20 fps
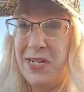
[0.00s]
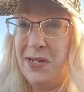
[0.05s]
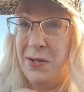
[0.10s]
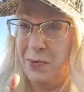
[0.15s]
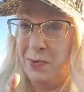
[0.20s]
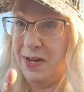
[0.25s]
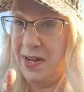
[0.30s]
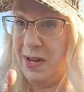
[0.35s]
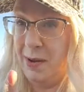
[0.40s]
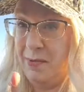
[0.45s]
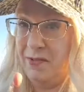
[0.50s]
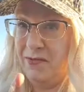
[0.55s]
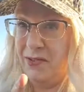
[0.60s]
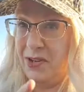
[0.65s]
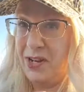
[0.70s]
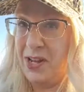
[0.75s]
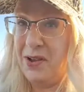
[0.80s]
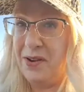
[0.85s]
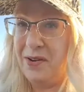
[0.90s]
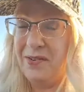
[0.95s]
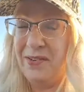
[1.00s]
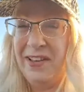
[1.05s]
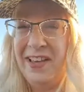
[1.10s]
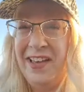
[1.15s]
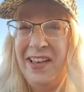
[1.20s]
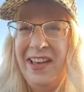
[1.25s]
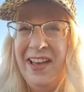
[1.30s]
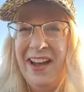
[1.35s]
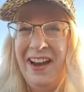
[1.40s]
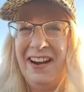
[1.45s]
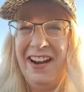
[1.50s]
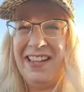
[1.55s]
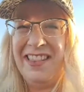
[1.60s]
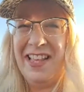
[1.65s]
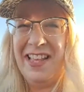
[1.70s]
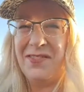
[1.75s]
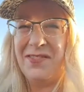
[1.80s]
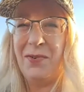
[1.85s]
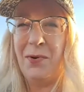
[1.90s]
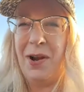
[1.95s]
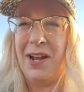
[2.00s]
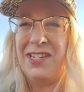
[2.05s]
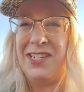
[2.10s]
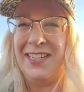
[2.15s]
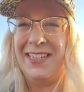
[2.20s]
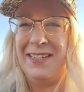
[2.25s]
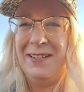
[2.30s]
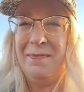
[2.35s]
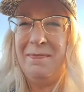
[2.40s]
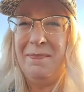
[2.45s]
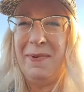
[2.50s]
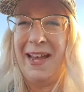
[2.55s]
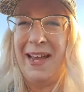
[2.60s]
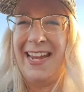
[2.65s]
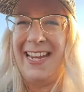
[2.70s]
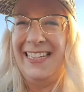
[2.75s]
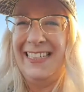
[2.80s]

we're coming for you. All right, thanks for watching. Bye.